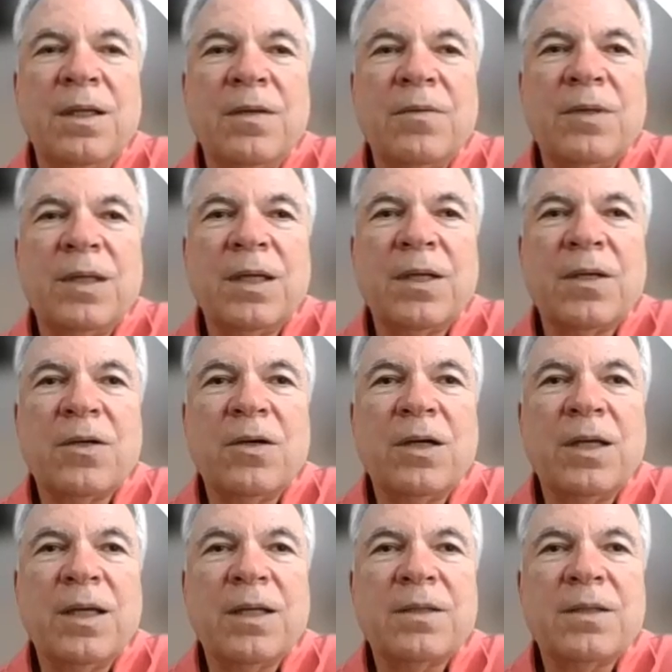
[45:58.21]
we get
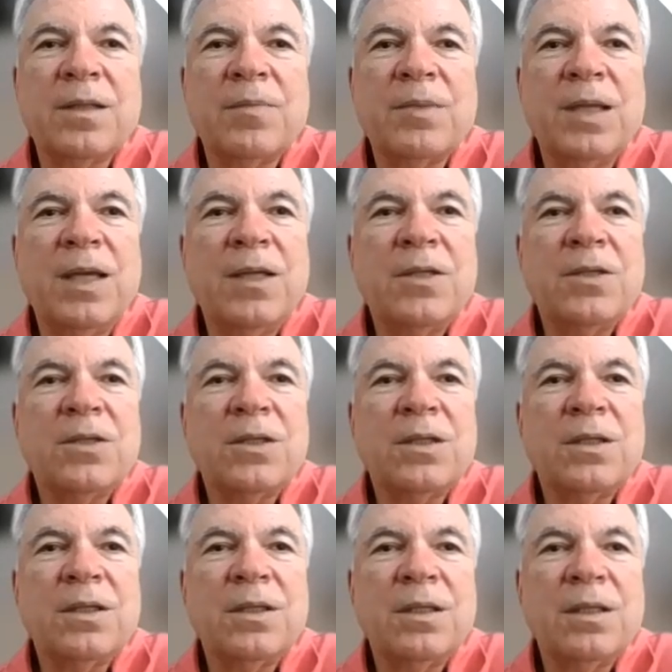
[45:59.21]
cardiac
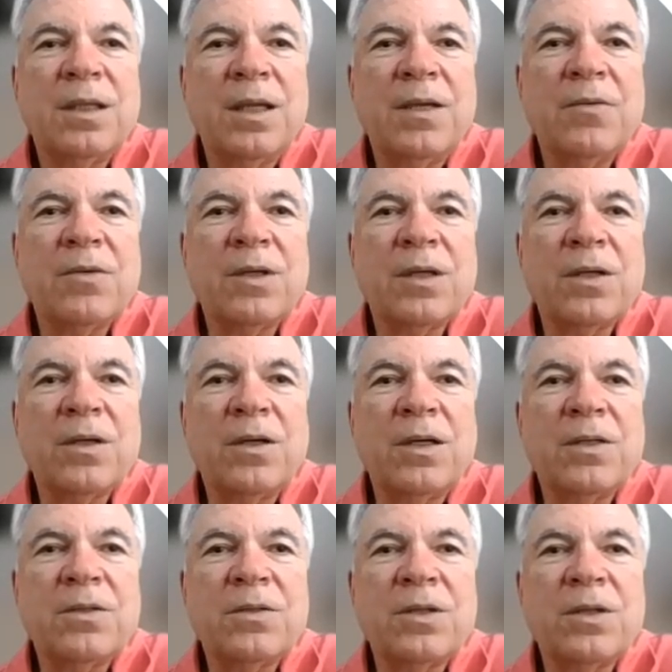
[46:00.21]
septation, aortic
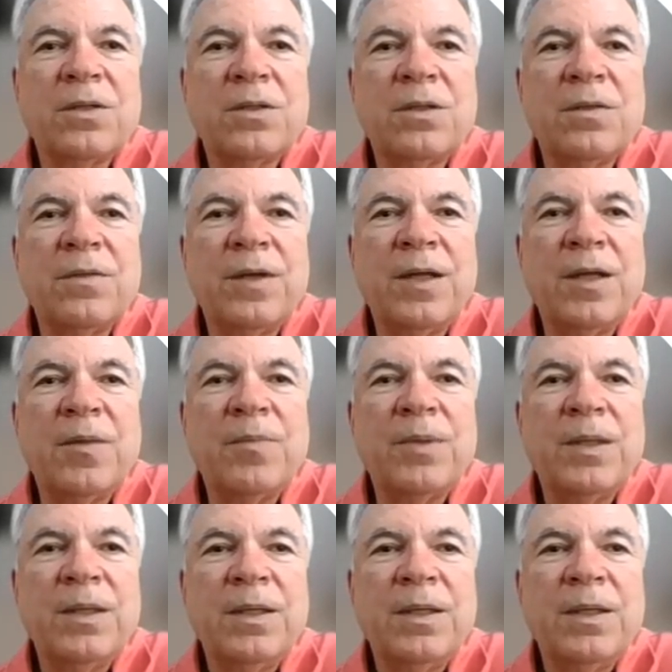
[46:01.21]
arch starts to develop,